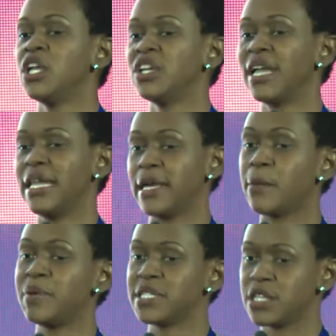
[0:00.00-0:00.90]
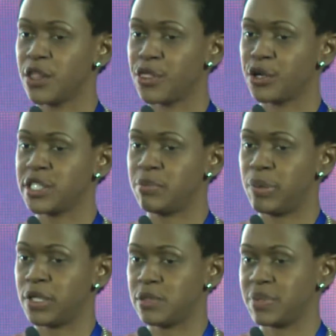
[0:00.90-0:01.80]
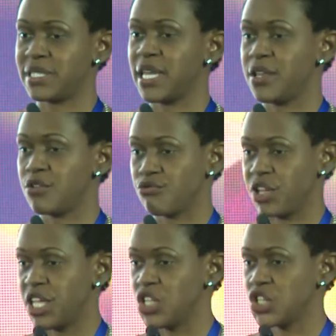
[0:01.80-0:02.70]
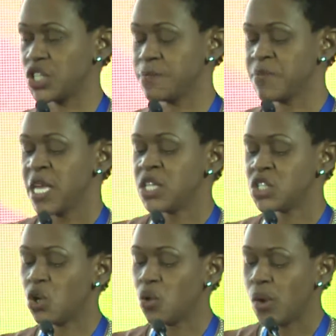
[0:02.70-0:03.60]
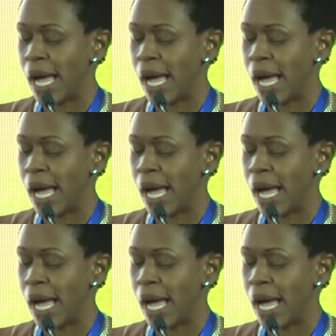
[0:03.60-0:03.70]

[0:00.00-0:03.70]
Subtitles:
you're getting up into the 30+% range. So